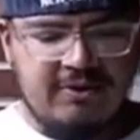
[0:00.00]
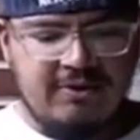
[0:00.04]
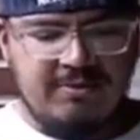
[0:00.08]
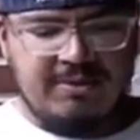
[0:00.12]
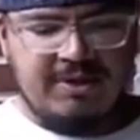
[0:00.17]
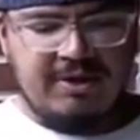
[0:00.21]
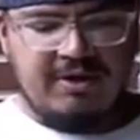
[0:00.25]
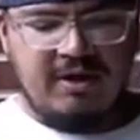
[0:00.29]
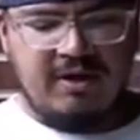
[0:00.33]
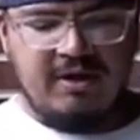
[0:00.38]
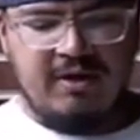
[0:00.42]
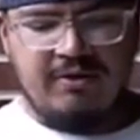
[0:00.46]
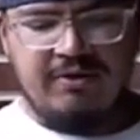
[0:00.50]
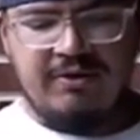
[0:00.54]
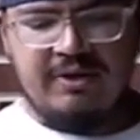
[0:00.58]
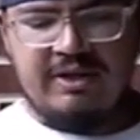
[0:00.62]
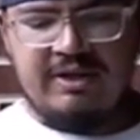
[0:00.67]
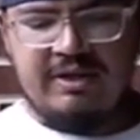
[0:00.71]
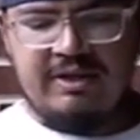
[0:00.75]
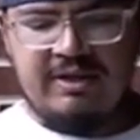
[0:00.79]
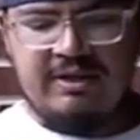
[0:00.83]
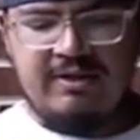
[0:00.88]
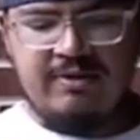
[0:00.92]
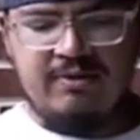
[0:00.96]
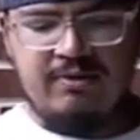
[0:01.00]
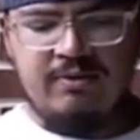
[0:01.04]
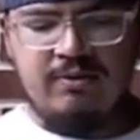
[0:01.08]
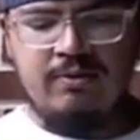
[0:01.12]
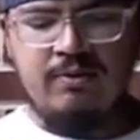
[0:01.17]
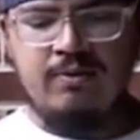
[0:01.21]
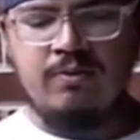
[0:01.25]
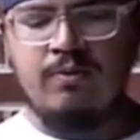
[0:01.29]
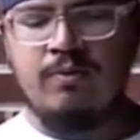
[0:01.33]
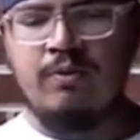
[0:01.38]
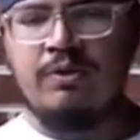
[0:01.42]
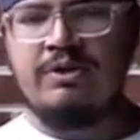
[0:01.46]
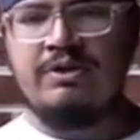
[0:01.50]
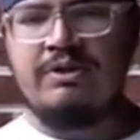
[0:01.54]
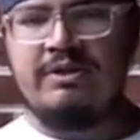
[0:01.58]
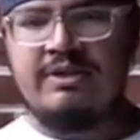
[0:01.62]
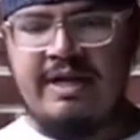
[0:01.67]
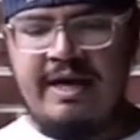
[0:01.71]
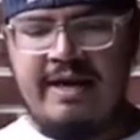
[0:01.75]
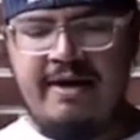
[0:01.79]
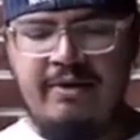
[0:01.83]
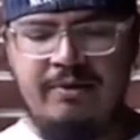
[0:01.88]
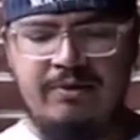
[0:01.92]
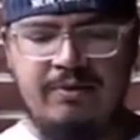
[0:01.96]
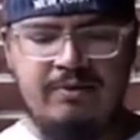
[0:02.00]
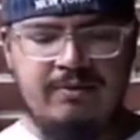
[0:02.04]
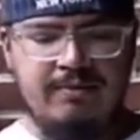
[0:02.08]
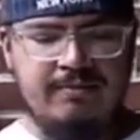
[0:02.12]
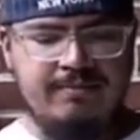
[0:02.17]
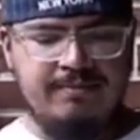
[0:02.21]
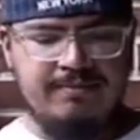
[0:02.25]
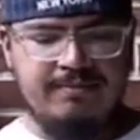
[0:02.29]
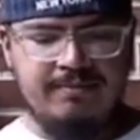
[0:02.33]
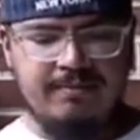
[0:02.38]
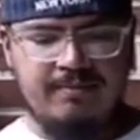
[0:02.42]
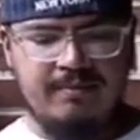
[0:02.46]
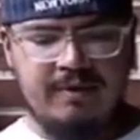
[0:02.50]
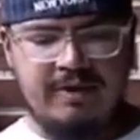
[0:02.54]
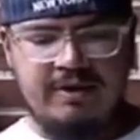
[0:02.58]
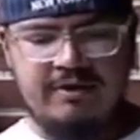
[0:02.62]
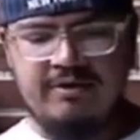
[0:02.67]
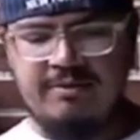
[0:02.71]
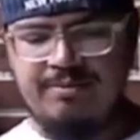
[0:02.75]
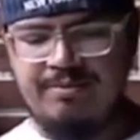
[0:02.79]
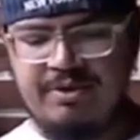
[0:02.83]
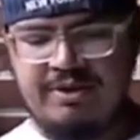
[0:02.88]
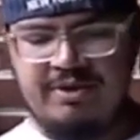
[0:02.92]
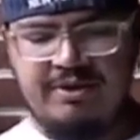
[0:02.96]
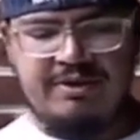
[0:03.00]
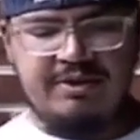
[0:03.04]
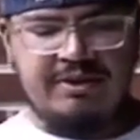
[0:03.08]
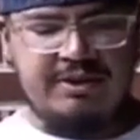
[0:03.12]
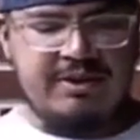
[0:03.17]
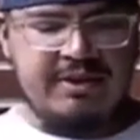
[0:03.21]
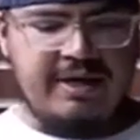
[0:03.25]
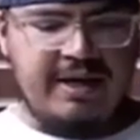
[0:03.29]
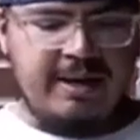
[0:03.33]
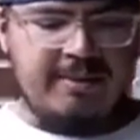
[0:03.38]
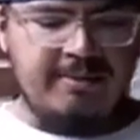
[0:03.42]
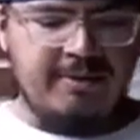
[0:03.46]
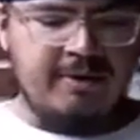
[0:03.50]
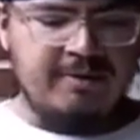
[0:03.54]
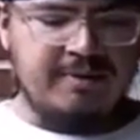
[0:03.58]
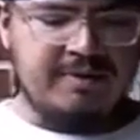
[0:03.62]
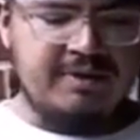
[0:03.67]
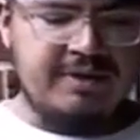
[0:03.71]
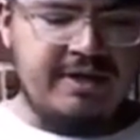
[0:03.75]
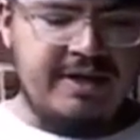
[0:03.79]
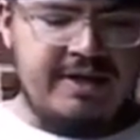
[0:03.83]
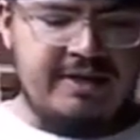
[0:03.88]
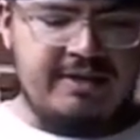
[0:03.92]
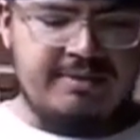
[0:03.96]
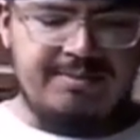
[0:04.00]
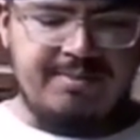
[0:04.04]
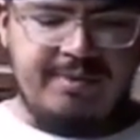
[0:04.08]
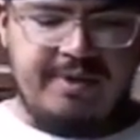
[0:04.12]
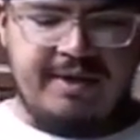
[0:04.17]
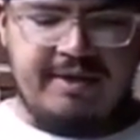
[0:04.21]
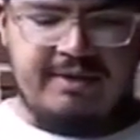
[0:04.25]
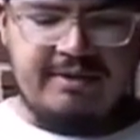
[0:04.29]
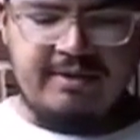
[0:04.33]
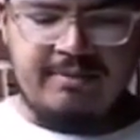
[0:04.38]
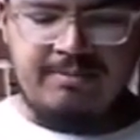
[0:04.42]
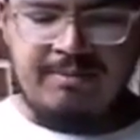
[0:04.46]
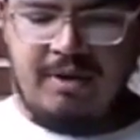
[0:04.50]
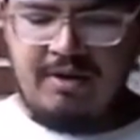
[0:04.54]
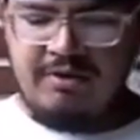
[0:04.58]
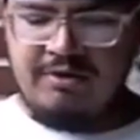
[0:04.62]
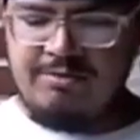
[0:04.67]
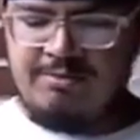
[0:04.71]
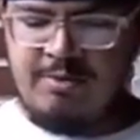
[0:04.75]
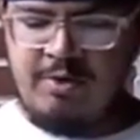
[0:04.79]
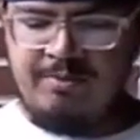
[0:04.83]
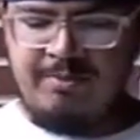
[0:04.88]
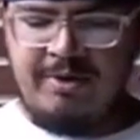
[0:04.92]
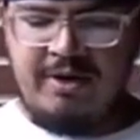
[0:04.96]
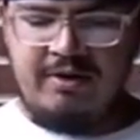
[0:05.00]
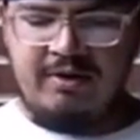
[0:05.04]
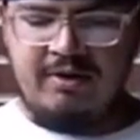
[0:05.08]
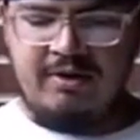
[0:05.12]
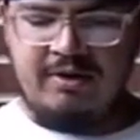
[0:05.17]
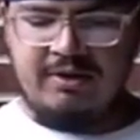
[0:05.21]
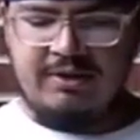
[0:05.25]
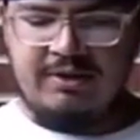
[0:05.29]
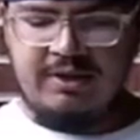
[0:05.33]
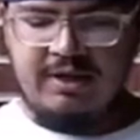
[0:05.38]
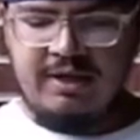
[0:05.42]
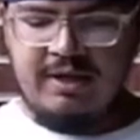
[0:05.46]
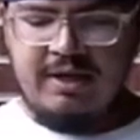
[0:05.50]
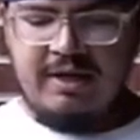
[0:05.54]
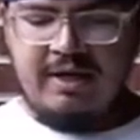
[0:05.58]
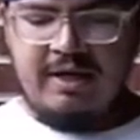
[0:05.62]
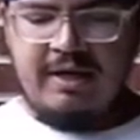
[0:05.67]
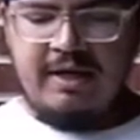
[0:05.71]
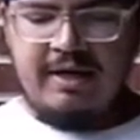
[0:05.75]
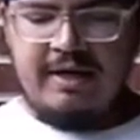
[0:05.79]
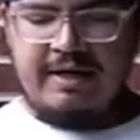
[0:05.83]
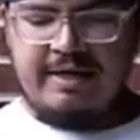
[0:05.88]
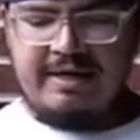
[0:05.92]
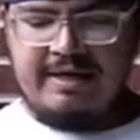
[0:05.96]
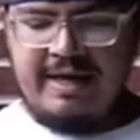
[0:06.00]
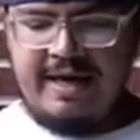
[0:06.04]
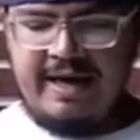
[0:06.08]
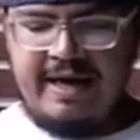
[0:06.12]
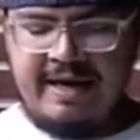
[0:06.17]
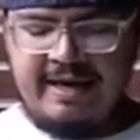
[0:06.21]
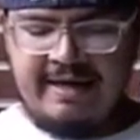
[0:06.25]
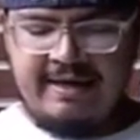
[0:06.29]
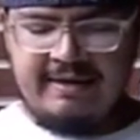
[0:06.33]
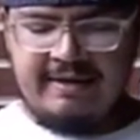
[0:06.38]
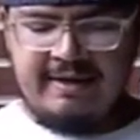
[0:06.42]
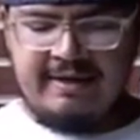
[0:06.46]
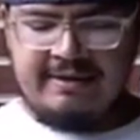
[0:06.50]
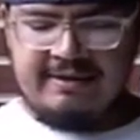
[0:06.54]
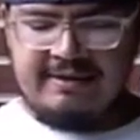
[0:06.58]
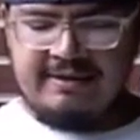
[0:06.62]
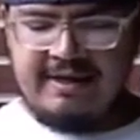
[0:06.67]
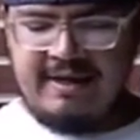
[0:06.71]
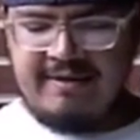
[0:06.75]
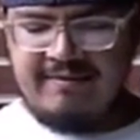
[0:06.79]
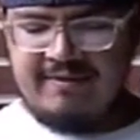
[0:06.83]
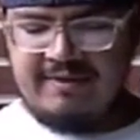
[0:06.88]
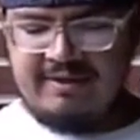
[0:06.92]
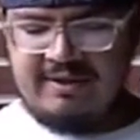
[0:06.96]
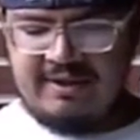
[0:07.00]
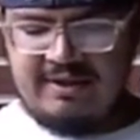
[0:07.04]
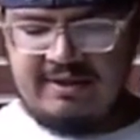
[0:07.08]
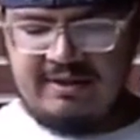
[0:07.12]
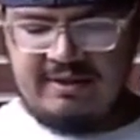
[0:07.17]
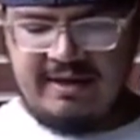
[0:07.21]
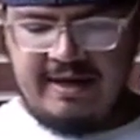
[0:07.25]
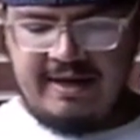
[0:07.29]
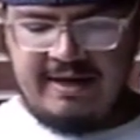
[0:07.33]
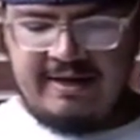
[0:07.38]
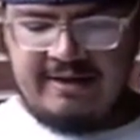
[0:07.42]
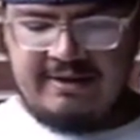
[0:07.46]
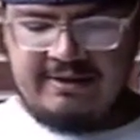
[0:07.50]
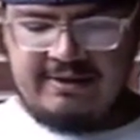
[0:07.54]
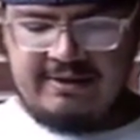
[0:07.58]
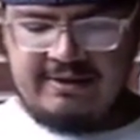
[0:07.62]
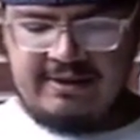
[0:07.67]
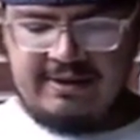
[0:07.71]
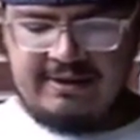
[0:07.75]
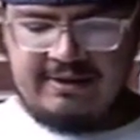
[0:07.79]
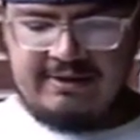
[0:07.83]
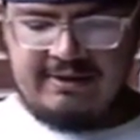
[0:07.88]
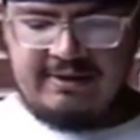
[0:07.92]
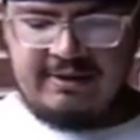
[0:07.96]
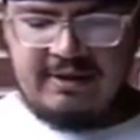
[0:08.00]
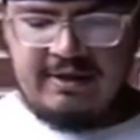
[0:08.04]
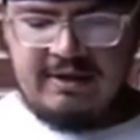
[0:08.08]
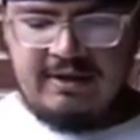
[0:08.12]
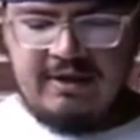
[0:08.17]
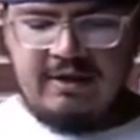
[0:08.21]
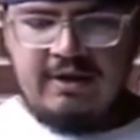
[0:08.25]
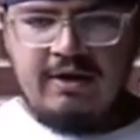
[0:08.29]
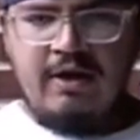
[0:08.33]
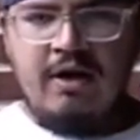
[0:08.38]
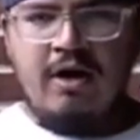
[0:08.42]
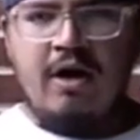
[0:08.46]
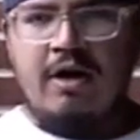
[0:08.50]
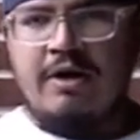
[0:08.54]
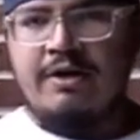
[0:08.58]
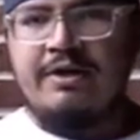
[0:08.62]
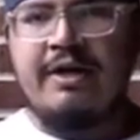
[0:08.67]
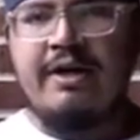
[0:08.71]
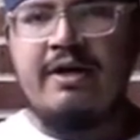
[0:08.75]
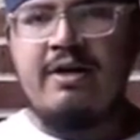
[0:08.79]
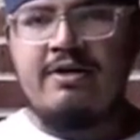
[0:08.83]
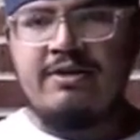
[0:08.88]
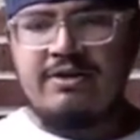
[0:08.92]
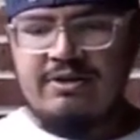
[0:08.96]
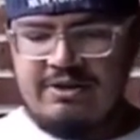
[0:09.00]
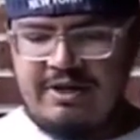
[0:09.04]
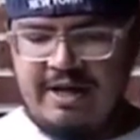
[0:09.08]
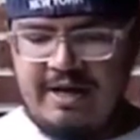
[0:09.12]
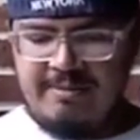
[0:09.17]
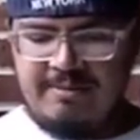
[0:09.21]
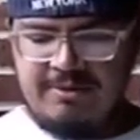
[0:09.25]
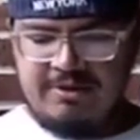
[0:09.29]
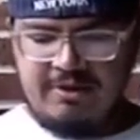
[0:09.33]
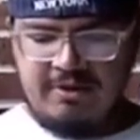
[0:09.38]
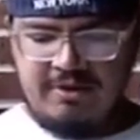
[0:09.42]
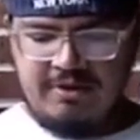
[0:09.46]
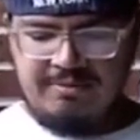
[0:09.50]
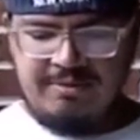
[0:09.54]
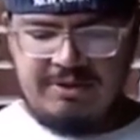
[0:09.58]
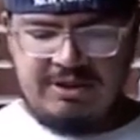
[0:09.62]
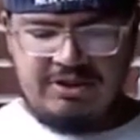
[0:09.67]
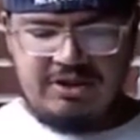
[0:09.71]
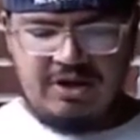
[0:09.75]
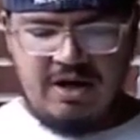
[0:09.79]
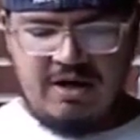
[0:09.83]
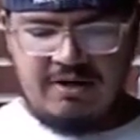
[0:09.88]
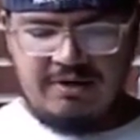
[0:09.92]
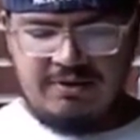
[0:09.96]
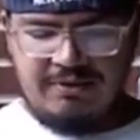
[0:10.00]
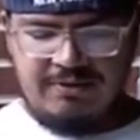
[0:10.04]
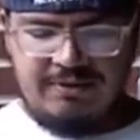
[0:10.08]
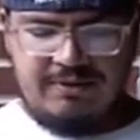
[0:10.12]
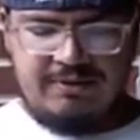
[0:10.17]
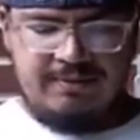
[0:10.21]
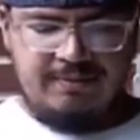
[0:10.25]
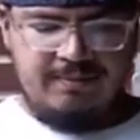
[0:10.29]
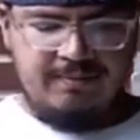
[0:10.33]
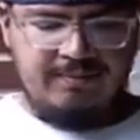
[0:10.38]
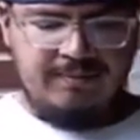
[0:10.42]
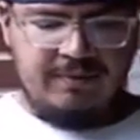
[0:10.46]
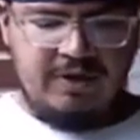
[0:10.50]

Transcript: going to be called The Evilwood Tales. It's a PC game. It takes place in Baltimore, Maryland in 1786. Our character's name is going to be Jonathan.